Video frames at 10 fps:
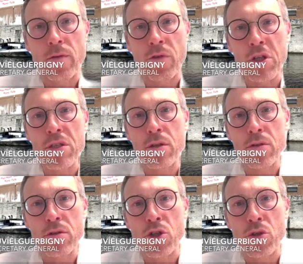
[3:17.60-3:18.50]
for
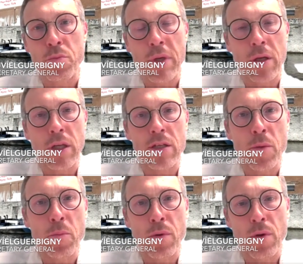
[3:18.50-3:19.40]
instance, just to pick an
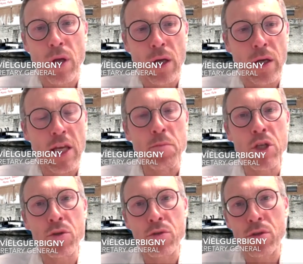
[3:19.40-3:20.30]
example,
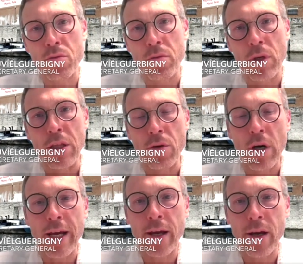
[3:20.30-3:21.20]
emissions to
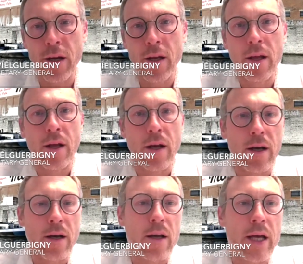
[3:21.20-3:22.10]
indoor air.
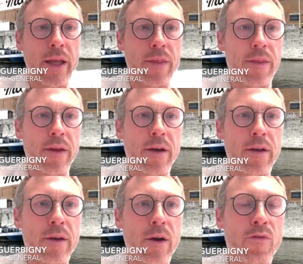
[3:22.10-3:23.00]
And
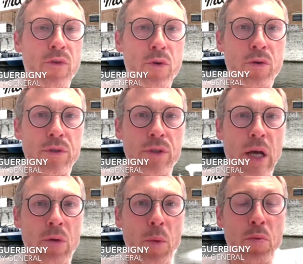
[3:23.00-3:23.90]
of course,
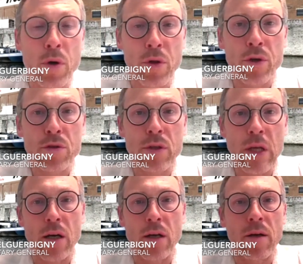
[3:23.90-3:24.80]
our products
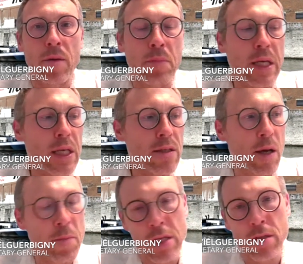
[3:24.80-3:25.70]
being
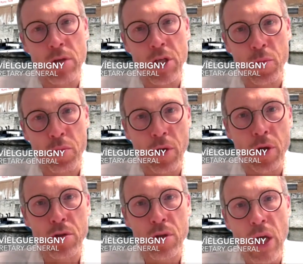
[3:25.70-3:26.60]
thermal insulation
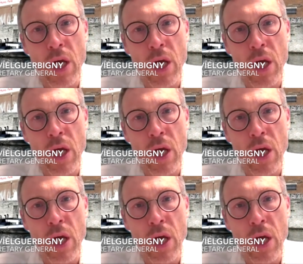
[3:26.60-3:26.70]
products,